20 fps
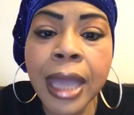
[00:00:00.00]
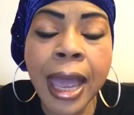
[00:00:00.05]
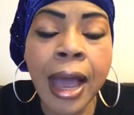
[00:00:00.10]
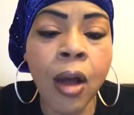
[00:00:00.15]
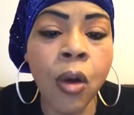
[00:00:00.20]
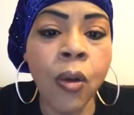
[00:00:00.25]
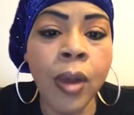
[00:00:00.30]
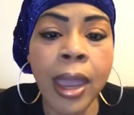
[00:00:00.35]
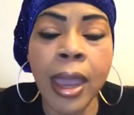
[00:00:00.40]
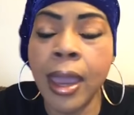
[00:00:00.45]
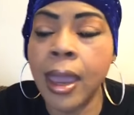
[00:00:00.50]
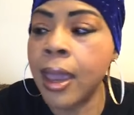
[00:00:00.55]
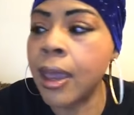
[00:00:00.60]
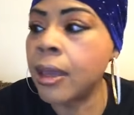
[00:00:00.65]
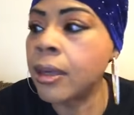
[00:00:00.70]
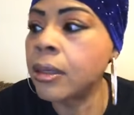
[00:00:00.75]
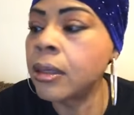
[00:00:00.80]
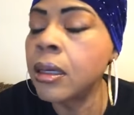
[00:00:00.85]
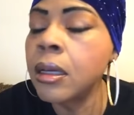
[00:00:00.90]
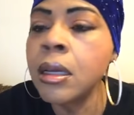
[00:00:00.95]
out at
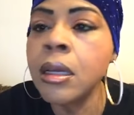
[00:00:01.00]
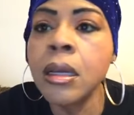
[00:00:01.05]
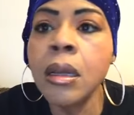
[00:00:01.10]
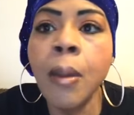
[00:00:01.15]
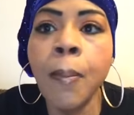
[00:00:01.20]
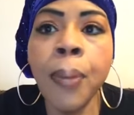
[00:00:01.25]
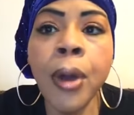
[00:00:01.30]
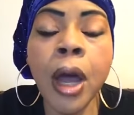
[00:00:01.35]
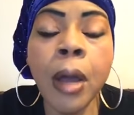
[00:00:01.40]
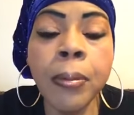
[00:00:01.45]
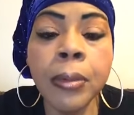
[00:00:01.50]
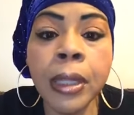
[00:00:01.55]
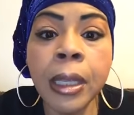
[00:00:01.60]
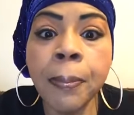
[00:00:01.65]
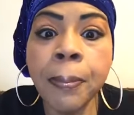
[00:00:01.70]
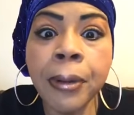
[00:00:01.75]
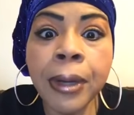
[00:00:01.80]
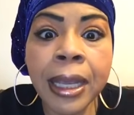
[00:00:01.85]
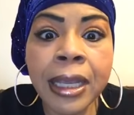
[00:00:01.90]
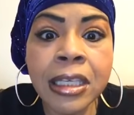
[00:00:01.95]
public
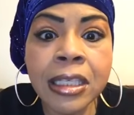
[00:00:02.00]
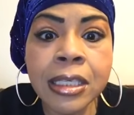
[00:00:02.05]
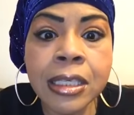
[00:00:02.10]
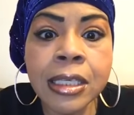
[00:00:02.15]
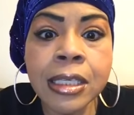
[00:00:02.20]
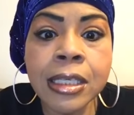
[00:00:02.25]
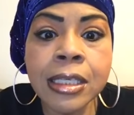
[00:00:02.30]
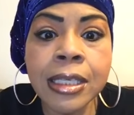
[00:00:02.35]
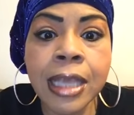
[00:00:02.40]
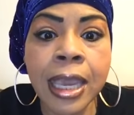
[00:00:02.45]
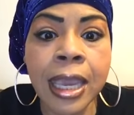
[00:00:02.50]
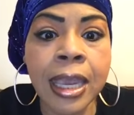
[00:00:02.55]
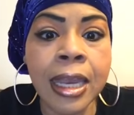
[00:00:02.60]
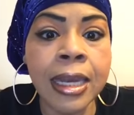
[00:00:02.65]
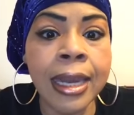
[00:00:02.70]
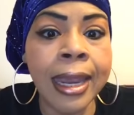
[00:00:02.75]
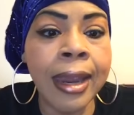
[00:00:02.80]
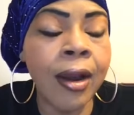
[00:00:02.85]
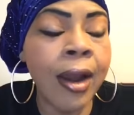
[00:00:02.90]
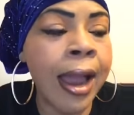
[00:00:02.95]
places and
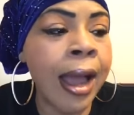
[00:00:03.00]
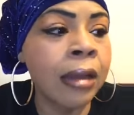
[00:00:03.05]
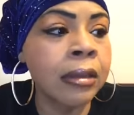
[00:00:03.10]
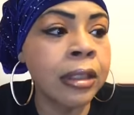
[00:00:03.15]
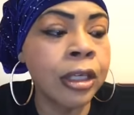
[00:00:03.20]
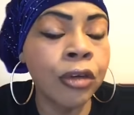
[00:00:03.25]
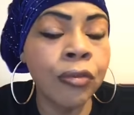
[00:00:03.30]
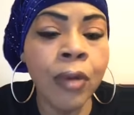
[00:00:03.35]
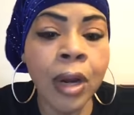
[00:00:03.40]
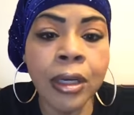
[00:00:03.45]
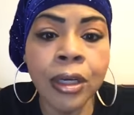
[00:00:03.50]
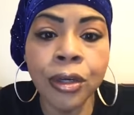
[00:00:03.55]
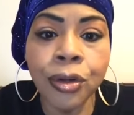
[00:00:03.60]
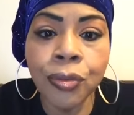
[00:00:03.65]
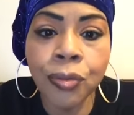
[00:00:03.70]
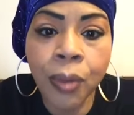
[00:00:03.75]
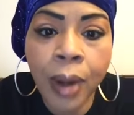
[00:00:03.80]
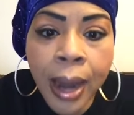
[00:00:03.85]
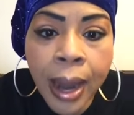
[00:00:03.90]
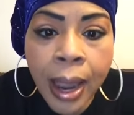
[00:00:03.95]
they are out there running
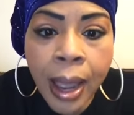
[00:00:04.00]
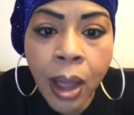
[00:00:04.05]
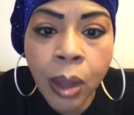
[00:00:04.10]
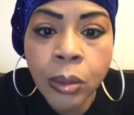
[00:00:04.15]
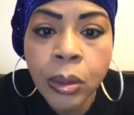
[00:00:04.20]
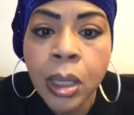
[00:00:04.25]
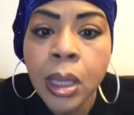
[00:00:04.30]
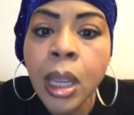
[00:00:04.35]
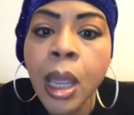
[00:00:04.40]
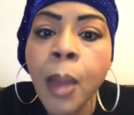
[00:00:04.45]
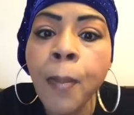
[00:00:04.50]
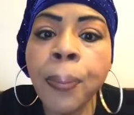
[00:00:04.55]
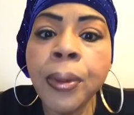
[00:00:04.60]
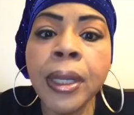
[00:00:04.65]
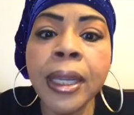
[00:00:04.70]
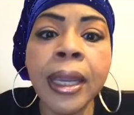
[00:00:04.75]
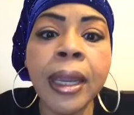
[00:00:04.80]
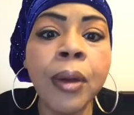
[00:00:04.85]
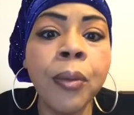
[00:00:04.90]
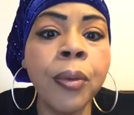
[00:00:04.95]
around,
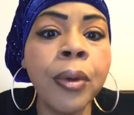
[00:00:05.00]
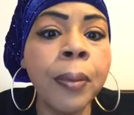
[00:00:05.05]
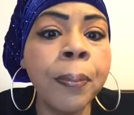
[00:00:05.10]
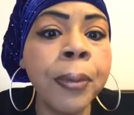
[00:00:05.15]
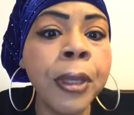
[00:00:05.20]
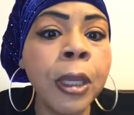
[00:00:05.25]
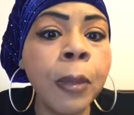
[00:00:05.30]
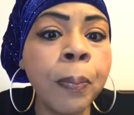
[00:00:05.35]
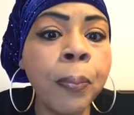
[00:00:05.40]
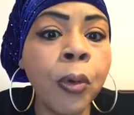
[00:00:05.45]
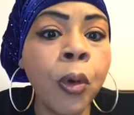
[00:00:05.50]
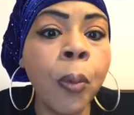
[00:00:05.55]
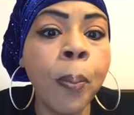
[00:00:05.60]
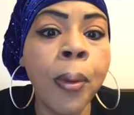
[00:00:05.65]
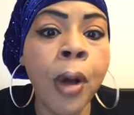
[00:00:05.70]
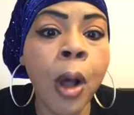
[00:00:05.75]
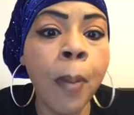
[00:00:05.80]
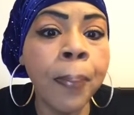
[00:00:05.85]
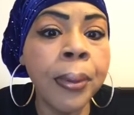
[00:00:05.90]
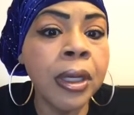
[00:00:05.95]
playing with people,
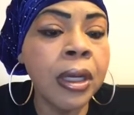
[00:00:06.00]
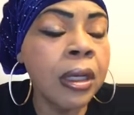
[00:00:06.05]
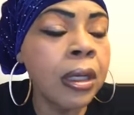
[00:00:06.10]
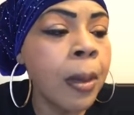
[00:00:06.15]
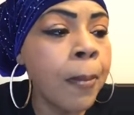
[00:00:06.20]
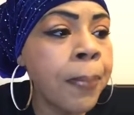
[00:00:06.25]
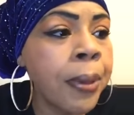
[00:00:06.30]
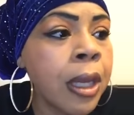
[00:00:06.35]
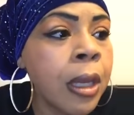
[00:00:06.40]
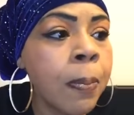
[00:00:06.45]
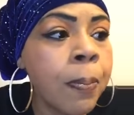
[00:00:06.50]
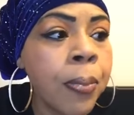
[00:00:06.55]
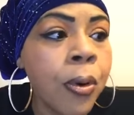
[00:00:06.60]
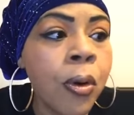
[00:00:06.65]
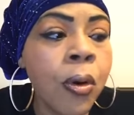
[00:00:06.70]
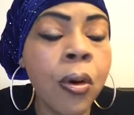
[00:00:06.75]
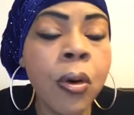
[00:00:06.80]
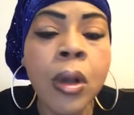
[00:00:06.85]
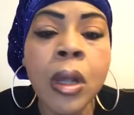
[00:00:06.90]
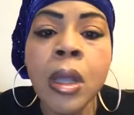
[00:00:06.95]
bumping into
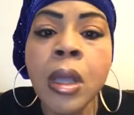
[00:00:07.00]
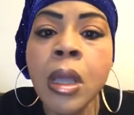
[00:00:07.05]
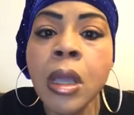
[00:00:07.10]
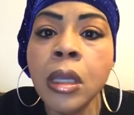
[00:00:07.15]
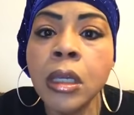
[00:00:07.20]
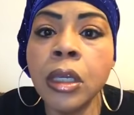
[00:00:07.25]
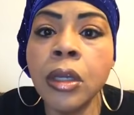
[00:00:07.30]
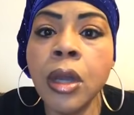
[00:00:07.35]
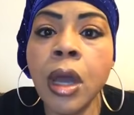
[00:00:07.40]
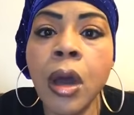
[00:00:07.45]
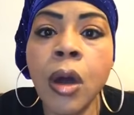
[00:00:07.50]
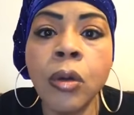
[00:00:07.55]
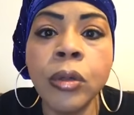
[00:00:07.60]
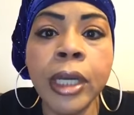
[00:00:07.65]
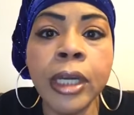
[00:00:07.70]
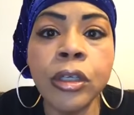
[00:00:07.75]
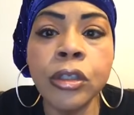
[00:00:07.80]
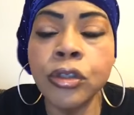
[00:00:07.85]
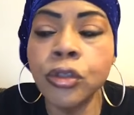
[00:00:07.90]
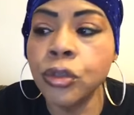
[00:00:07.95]
people.
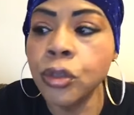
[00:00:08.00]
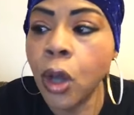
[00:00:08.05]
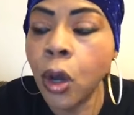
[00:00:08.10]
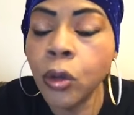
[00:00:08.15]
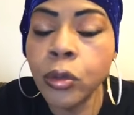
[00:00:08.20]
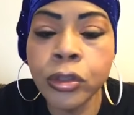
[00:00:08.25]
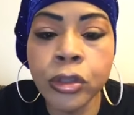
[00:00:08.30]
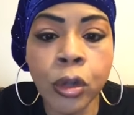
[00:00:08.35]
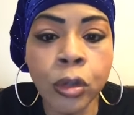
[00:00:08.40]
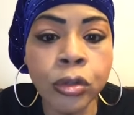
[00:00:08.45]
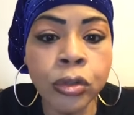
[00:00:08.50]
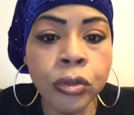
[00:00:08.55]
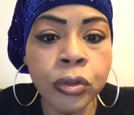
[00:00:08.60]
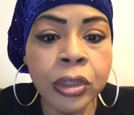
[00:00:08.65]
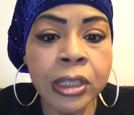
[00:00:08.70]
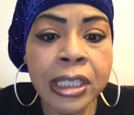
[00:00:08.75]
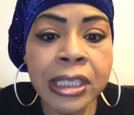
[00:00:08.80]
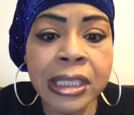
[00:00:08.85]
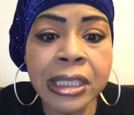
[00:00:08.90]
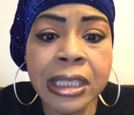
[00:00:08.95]
There's no social
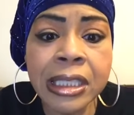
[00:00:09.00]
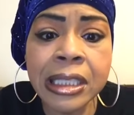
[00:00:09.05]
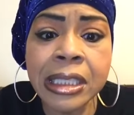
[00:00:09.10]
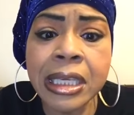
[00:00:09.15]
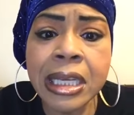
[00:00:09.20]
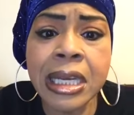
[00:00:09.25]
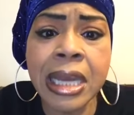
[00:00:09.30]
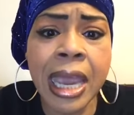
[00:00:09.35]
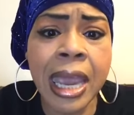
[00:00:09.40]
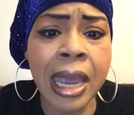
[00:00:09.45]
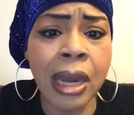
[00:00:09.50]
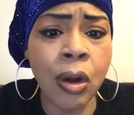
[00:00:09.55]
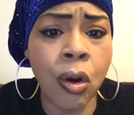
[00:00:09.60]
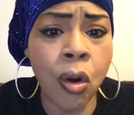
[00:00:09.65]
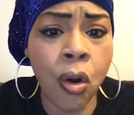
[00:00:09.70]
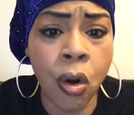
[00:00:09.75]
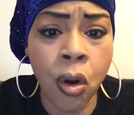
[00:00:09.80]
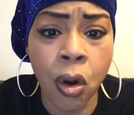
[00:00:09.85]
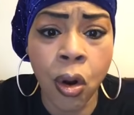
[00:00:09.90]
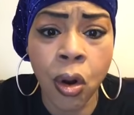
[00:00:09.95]
distancing at
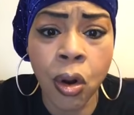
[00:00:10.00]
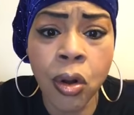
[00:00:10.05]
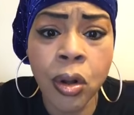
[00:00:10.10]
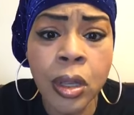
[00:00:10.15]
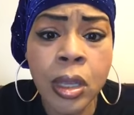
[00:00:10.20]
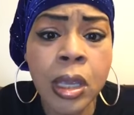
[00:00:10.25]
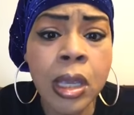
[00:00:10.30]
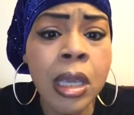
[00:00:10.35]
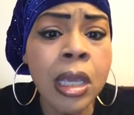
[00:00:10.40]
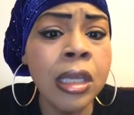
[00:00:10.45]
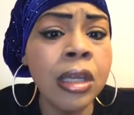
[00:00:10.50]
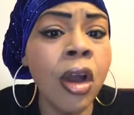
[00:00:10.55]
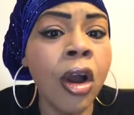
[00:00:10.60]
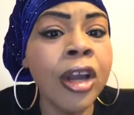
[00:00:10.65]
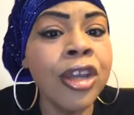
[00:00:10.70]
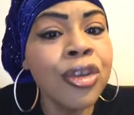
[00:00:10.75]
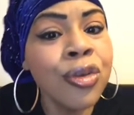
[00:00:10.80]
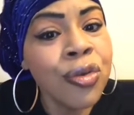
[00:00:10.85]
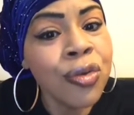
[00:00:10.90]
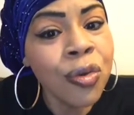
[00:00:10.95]
all. Are
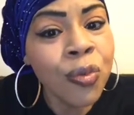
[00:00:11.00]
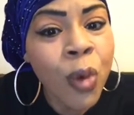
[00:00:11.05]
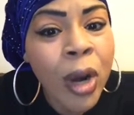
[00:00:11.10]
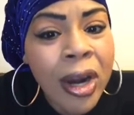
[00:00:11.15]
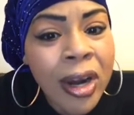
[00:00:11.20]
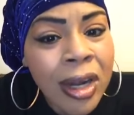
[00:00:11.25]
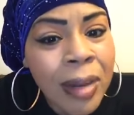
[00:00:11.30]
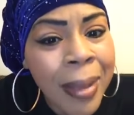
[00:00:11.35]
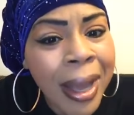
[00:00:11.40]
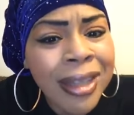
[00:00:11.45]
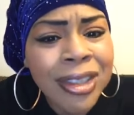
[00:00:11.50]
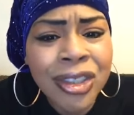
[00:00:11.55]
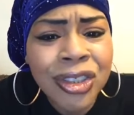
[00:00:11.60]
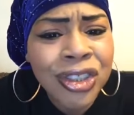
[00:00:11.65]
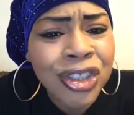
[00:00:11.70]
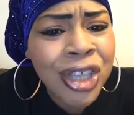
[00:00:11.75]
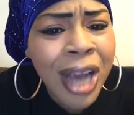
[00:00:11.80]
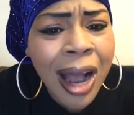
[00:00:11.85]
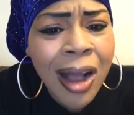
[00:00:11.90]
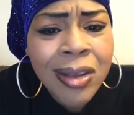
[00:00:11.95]
you worried about your
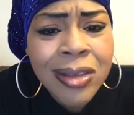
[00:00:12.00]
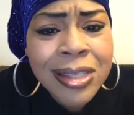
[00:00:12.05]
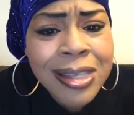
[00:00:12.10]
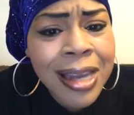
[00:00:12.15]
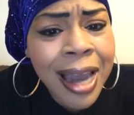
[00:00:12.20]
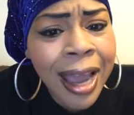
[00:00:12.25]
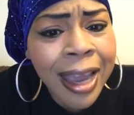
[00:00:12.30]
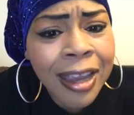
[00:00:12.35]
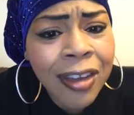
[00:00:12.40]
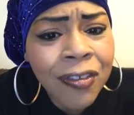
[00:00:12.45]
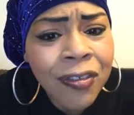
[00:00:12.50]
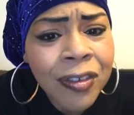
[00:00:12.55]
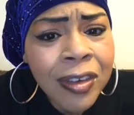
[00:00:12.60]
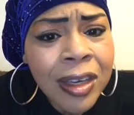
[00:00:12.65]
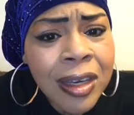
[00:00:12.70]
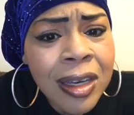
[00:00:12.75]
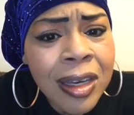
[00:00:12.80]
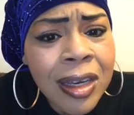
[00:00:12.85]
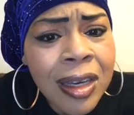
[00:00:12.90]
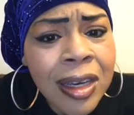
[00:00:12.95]
child's life?
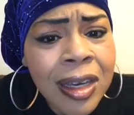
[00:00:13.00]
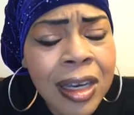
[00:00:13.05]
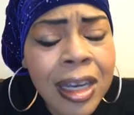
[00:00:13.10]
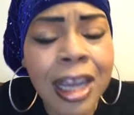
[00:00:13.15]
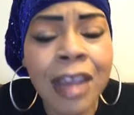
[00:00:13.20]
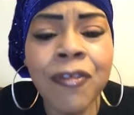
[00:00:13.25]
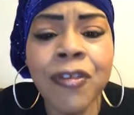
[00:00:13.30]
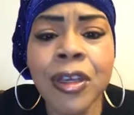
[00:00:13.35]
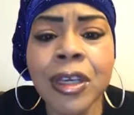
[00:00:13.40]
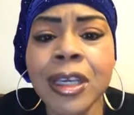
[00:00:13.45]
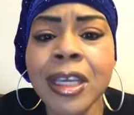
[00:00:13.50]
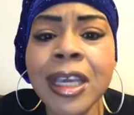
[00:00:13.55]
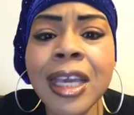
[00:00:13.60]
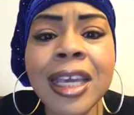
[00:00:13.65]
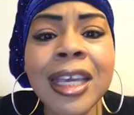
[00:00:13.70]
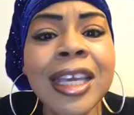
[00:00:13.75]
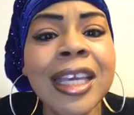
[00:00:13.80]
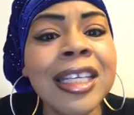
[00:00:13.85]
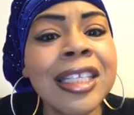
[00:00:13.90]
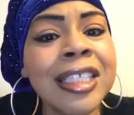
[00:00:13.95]
If your kid
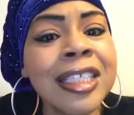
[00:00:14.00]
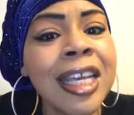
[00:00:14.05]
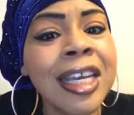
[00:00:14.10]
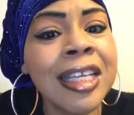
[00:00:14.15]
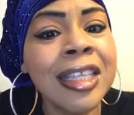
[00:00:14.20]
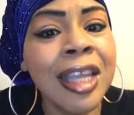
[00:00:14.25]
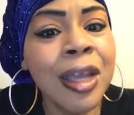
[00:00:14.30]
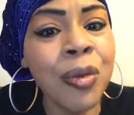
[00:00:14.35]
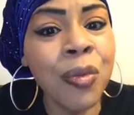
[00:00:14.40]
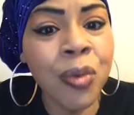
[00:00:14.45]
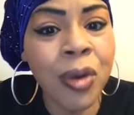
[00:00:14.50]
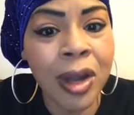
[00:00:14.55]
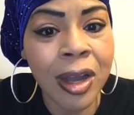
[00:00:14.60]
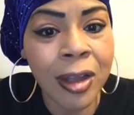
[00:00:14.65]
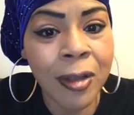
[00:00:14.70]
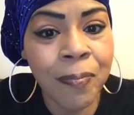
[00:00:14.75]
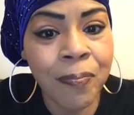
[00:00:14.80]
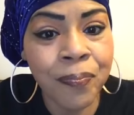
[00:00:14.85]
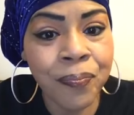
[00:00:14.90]
gets sick, then what?